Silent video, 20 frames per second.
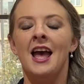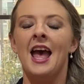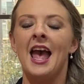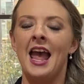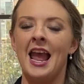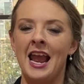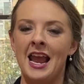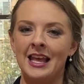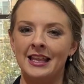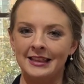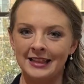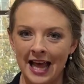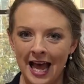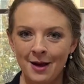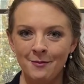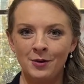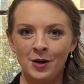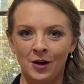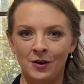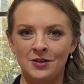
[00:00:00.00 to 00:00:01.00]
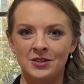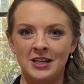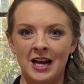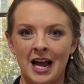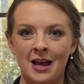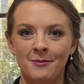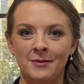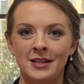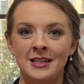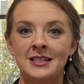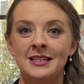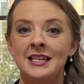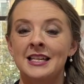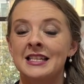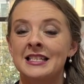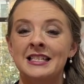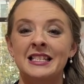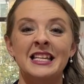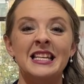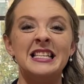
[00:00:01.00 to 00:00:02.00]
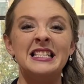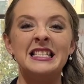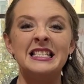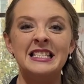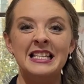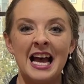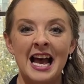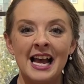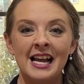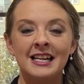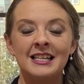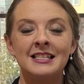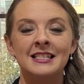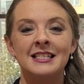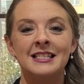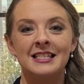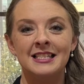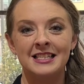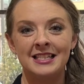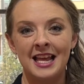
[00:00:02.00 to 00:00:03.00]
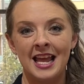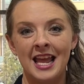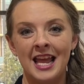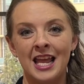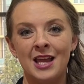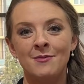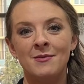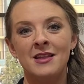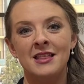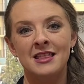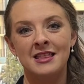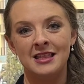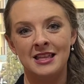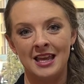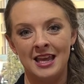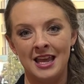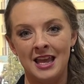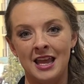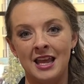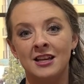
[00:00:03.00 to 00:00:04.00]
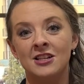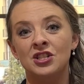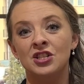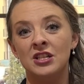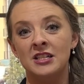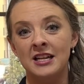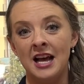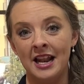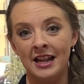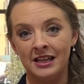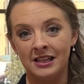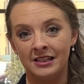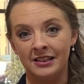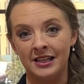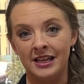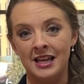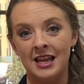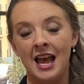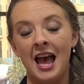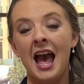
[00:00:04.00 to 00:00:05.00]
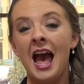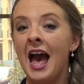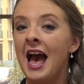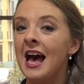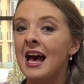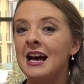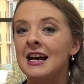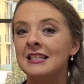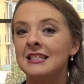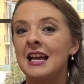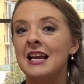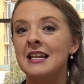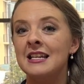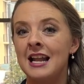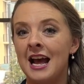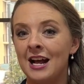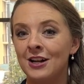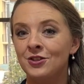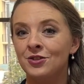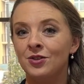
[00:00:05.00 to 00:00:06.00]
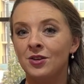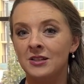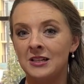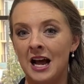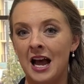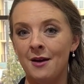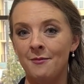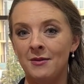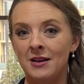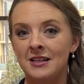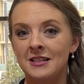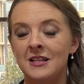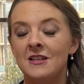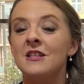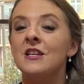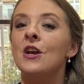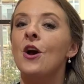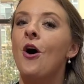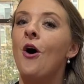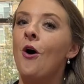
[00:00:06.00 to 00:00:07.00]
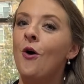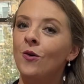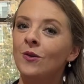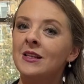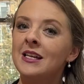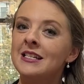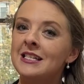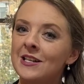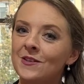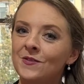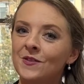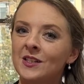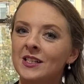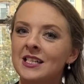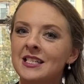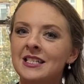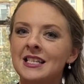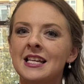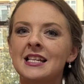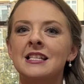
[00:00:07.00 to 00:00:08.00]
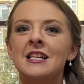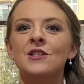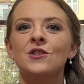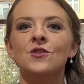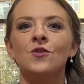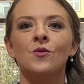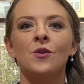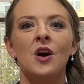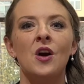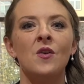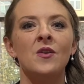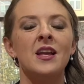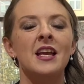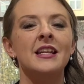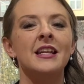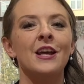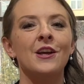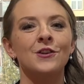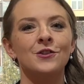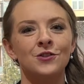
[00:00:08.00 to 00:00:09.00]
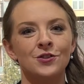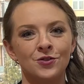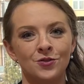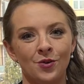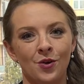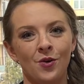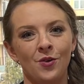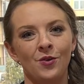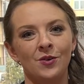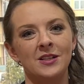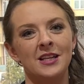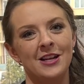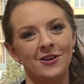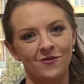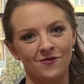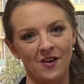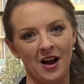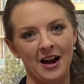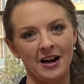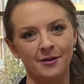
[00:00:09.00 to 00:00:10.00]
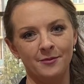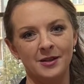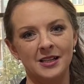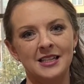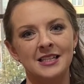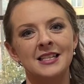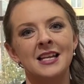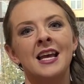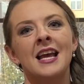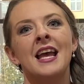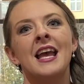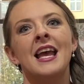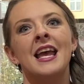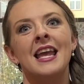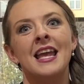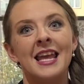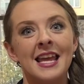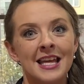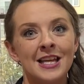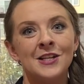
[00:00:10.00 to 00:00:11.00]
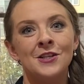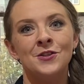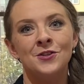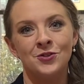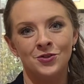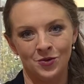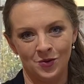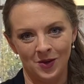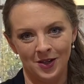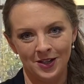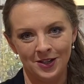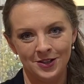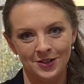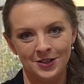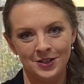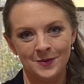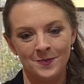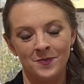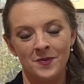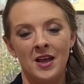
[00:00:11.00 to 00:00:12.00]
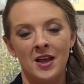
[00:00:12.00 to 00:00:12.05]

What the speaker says: A lab-grown diamond is the exact same thing genetically as a natural diamond. The only difference is it's grown in a controlled environment indoors.